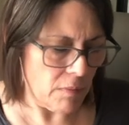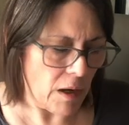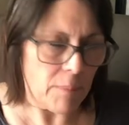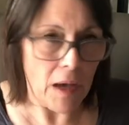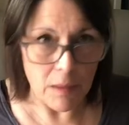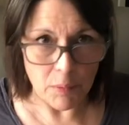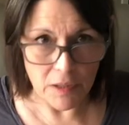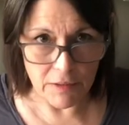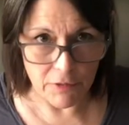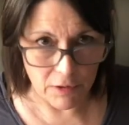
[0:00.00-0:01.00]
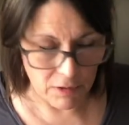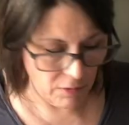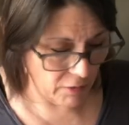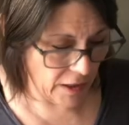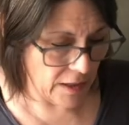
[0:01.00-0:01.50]
I'm not a believer.
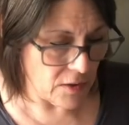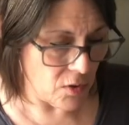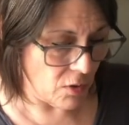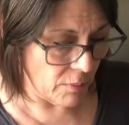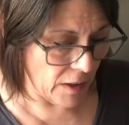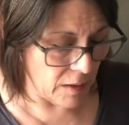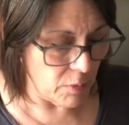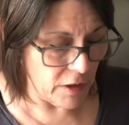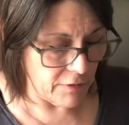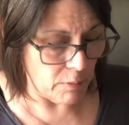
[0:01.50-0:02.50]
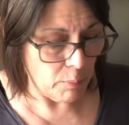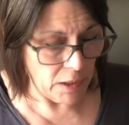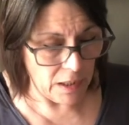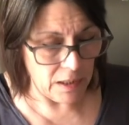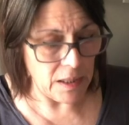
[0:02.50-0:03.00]
Okay, so I'm not a believer,
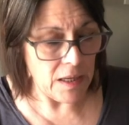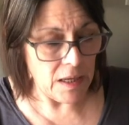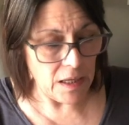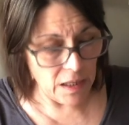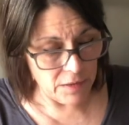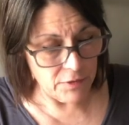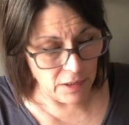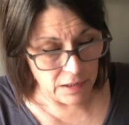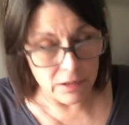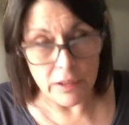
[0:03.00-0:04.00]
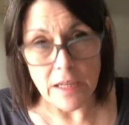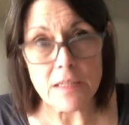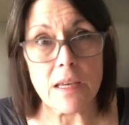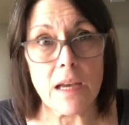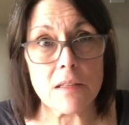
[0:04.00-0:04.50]
but Ed, Edgar
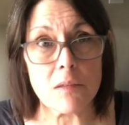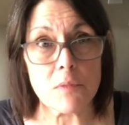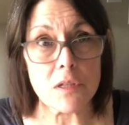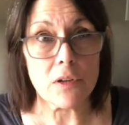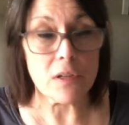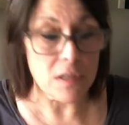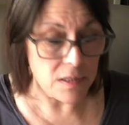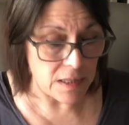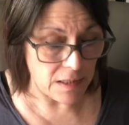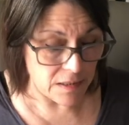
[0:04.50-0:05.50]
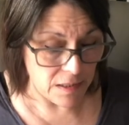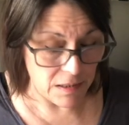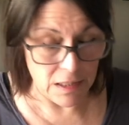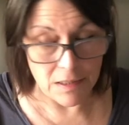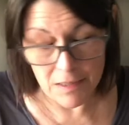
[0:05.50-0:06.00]
Cayce had some serious insights to
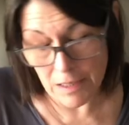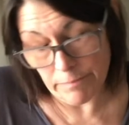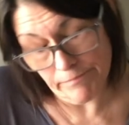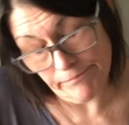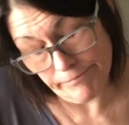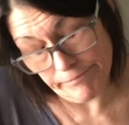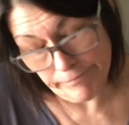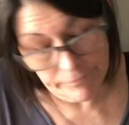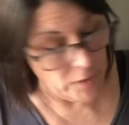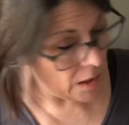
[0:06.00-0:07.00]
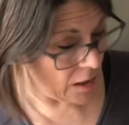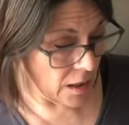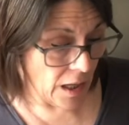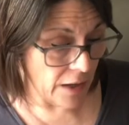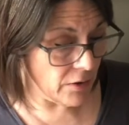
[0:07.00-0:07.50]
things that
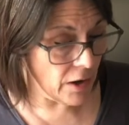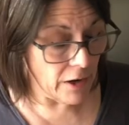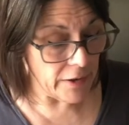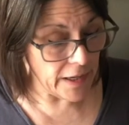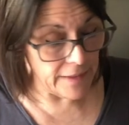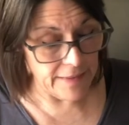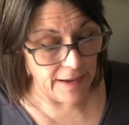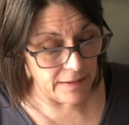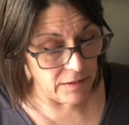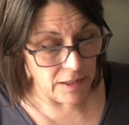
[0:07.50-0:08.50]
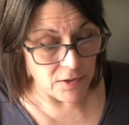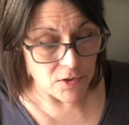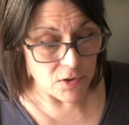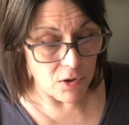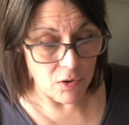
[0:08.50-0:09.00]
I don't know how he got that.
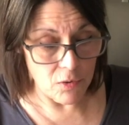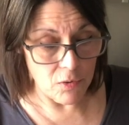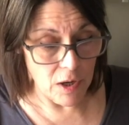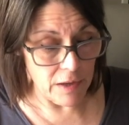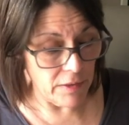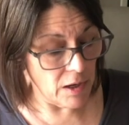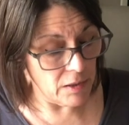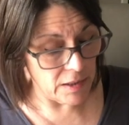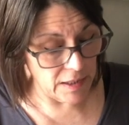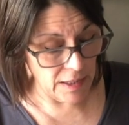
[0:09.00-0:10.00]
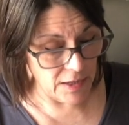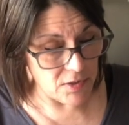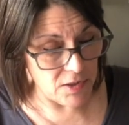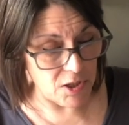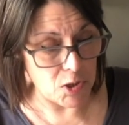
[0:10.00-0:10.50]
And so I thought he
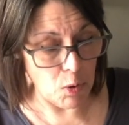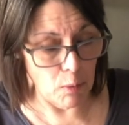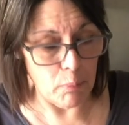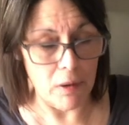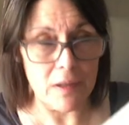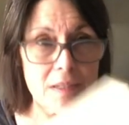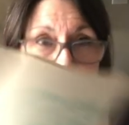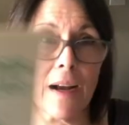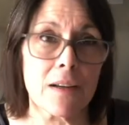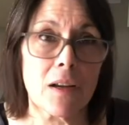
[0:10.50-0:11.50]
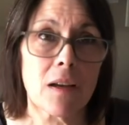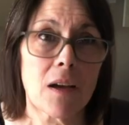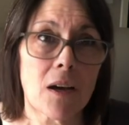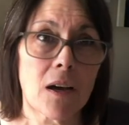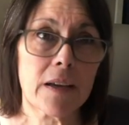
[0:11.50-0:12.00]
has this whole book is on
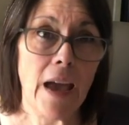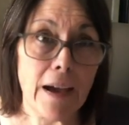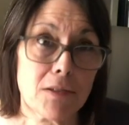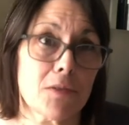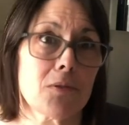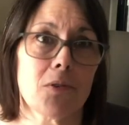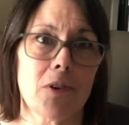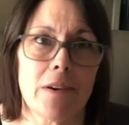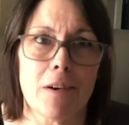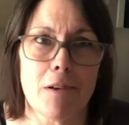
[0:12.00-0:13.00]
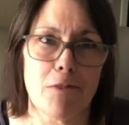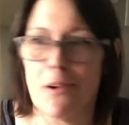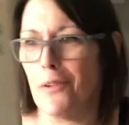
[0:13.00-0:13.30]
castor oil of all